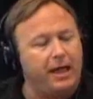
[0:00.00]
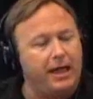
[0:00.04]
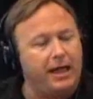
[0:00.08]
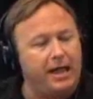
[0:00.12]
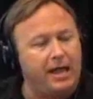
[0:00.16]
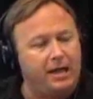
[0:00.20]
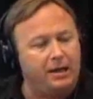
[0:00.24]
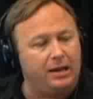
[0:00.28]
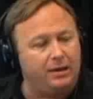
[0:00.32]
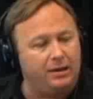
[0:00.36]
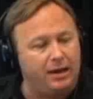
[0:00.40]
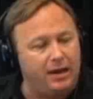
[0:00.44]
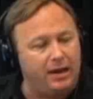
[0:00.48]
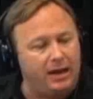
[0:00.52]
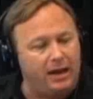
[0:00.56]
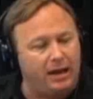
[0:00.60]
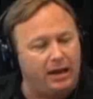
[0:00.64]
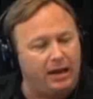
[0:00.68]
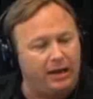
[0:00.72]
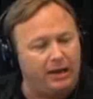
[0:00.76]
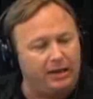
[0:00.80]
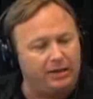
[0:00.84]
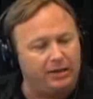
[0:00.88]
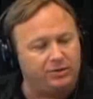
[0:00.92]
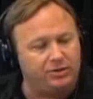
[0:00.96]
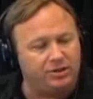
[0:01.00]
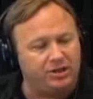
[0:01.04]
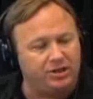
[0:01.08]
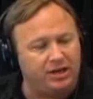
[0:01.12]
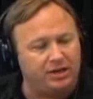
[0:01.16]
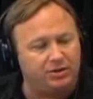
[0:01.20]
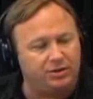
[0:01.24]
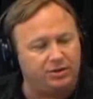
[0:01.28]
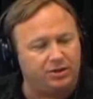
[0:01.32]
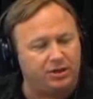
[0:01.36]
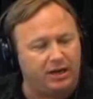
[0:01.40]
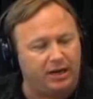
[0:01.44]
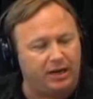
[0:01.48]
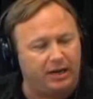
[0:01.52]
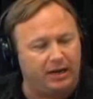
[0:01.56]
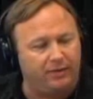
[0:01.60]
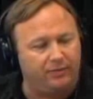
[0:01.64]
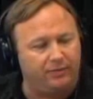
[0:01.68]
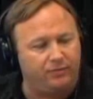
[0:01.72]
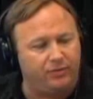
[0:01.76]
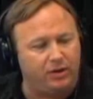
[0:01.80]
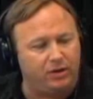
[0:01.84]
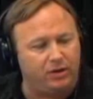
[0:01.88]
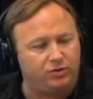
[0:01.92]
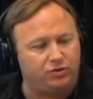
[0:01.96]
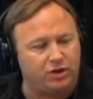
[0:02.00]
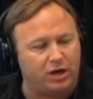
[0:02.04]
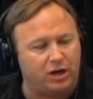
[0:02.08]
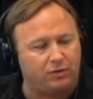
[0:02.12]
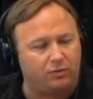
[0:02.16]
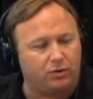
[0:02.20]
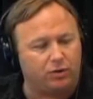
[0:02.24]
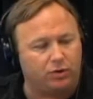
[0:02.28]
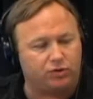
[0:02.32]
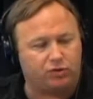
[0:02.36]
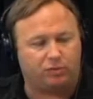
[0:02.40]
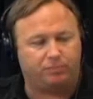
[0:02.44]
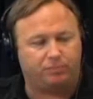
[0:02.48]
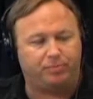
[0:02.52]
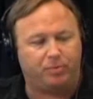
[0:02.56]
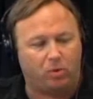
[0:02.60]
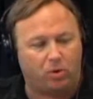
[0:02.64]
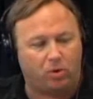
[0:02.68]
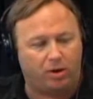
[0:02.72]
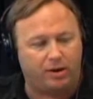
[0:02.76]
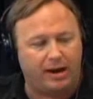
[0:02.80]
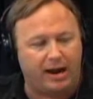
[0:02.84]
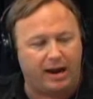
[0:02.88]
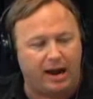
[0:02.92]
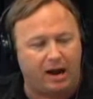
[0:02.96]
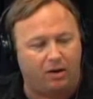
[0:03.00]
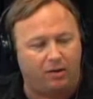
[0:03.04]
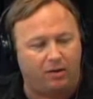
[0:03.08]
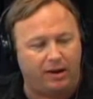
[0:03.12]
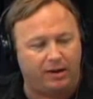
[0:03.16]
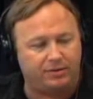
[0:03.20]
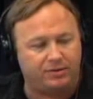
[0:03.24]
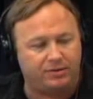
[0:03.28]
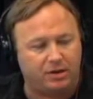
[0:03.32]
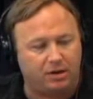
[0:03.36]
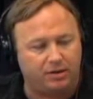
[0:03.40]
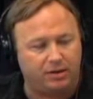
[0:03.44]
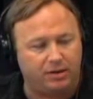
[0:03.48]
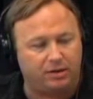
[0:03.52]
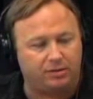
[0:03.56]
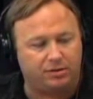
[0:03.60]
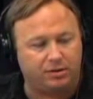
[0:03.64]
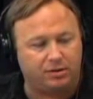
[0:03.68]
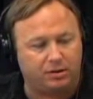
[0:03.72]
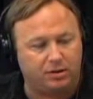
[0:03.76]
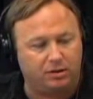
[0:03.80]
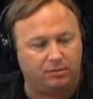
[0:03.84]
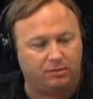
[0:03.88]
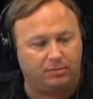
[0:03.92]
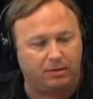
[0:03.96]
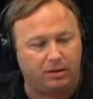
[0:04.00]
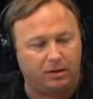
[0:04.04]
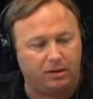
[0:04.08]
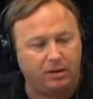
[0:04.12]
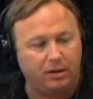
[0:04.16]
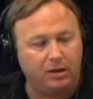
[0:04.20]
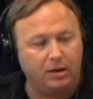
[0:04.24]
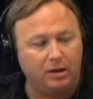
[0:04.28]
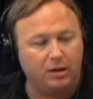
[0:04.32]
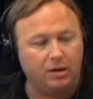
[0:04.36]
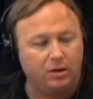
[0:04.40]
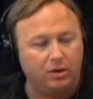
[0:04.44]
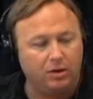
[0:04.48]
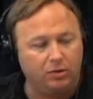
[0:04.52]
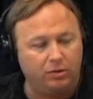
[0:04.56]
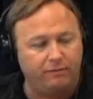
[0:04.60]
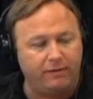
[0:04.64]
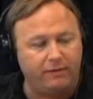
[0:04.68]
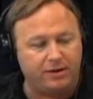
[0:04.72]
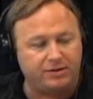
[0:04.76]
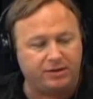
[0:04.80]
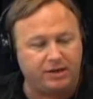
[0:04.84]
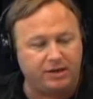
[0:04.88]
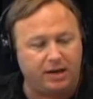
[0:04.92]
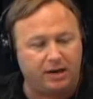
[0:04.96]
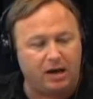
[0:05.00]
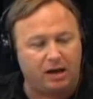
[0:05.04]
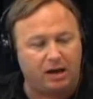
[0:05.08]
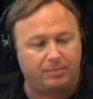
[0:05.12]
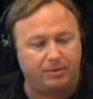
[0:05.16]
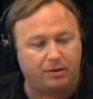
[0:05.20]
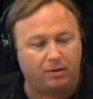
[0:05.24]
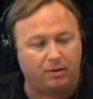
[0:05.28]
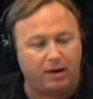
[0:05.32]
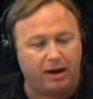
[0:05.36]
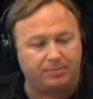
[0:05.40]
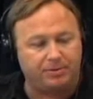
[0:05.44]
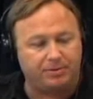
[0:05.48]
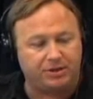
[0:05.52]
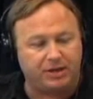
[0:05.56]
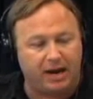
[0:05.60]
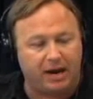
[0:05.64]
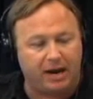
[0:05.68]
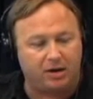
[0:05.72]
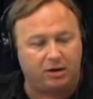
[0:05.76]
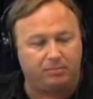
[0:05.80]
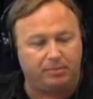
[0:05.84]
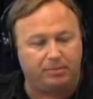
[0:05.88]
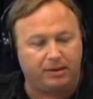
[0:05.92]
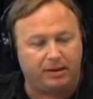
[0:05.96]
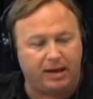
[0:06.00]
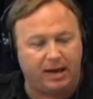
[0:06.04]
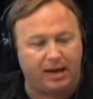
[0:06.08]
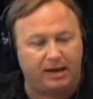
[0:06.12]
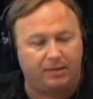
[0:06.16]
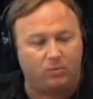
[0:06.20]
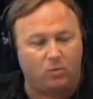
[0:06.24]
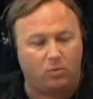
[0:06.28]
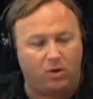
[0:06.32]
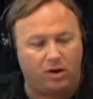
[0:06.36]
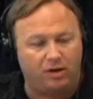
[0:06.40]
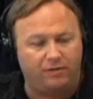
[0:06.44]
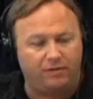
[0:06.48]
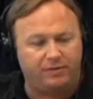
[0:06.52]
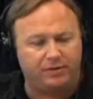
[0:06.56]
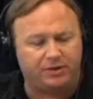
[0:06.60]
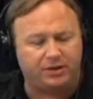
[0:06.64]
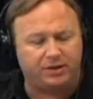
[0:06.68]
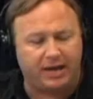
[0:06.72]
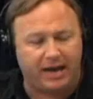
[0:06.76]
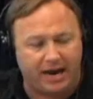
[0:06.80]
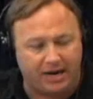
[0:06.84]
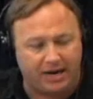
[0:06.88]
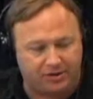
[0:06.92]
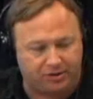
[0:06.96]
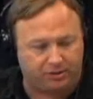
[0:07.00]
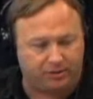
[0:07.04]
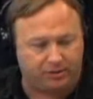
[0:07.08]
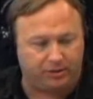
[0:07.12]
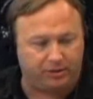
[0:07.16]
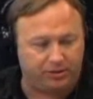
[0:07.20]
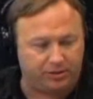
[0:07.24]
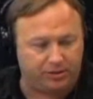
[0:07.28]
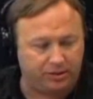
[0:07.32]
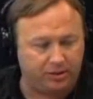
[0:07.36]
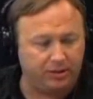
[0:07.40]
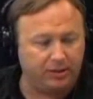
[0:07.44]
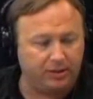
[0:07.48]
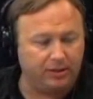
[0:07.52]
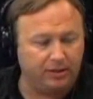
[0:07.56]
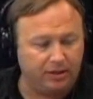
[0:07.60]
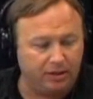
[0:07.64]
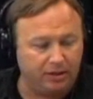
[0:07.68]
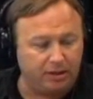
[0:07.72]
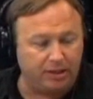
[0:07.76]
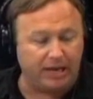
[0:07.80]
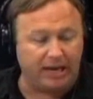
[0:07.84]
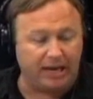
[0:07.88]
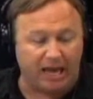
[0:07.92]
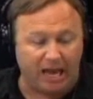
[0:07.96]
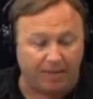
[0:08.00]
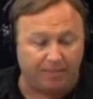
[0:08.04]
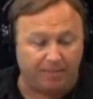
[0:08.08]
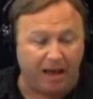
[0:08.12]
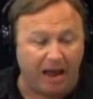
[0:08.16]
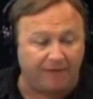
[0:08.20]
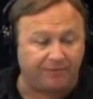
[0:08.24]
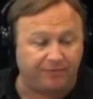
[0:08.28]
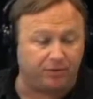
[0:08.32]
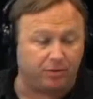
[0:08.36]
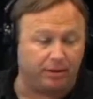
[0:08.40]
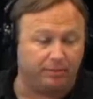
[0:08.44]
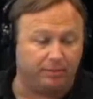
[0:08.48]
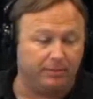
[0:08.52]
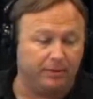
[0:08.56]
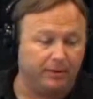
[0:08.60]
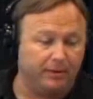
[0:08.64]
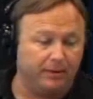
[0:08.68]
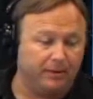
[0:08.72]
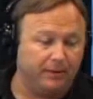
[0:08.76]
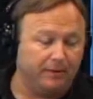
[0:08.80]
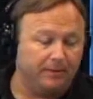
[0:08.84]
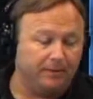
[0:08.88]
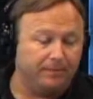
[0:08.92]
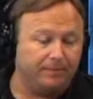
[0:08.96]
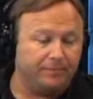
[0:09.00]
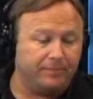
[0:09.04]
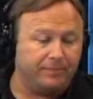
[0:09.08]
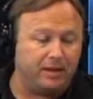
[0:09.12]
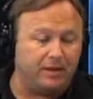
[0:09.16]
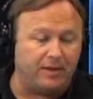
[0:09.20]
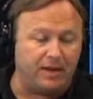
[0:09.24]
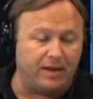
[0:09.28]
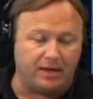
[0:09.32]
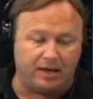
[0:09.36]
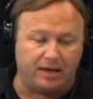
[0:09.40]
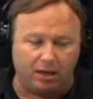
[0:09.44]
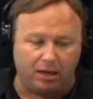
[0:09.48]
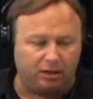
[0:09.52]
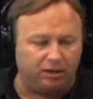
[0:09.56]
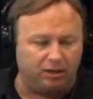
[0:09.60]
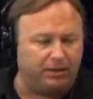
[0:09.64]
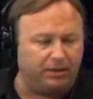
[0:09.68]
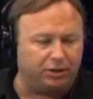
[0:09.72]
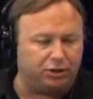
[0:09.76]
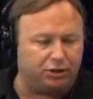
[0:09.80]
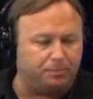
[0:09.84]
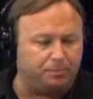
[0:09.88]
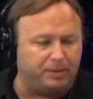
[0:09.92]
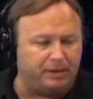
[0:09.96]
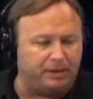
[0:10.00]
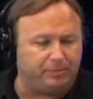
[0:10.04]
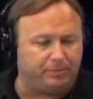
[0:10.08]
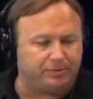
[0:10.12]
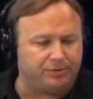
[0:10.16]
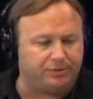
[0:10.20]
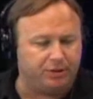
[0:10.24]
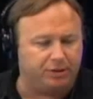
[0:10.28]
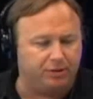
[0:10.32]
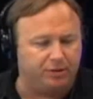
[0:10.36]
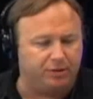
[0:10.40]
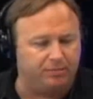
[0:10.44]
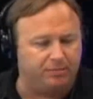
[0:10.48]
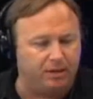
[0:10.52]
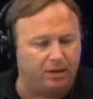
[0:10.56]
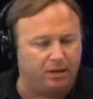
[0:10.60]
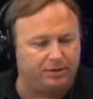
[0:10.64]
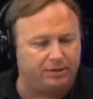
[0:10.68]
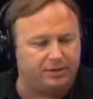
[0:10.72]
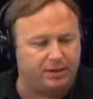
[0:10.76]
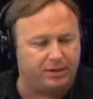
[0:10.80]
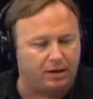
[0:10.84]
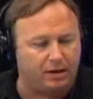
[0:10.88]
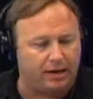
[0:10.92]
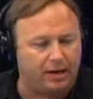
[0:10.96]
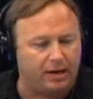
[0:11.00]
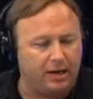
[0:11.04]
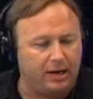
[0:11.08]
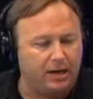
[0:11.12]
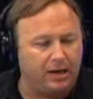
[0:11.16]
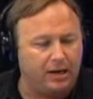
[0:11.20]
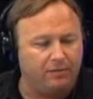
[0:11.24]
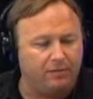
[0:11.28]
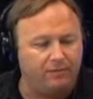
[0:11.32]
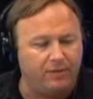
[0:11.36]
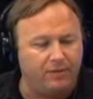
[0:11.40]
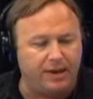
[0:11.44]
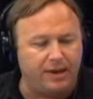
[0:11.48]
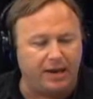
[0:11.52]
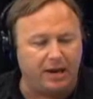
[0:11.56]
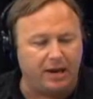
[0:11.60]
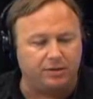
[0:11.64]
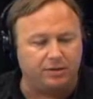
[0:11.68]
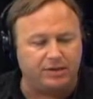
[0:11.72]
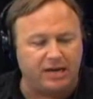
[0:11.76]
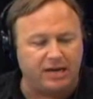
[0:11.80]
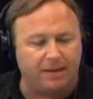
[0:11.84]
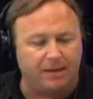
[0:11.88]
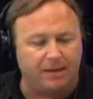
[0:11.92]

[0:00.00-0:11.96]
And it says the general's report how Antonio Tagumba, who investigated Abu Ghraib scandal, became one of its casualties. And they came after him. And they killed a bunch of people, too, in the military. Videos